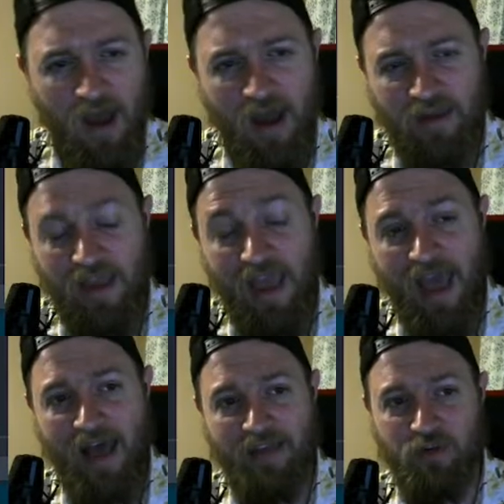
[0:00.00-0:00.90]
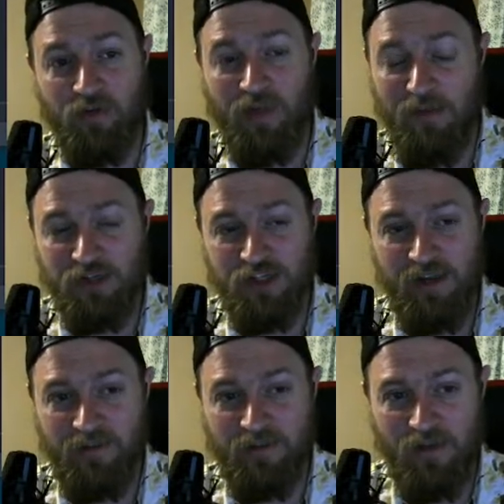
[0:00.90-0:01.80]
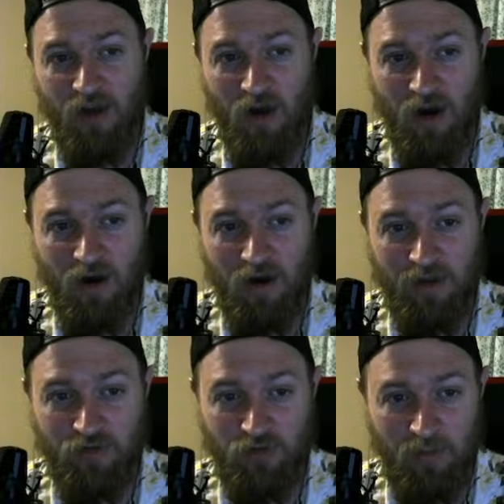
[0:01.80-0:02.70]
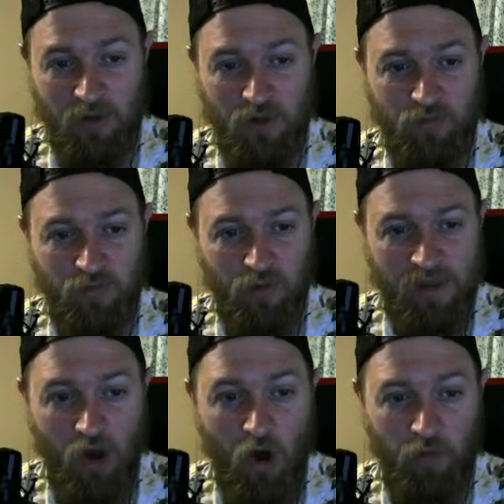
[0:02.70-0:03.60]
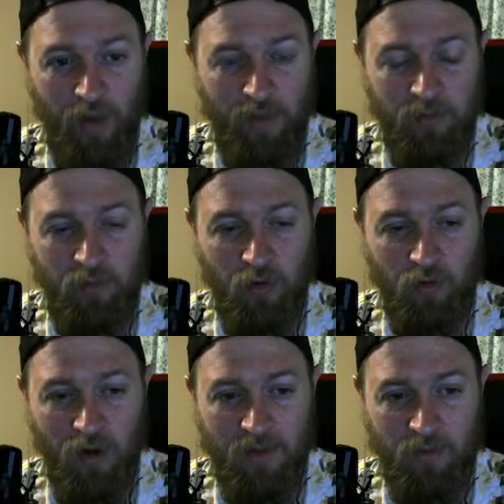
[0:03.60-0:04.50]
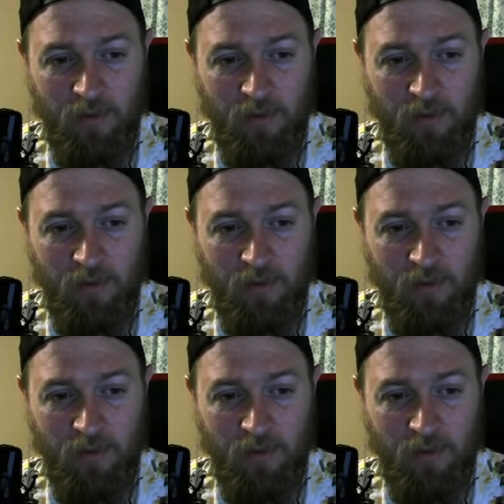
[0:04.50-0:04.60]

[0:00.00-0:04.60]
Yeah, so state machines are extremely useful in all types of programming,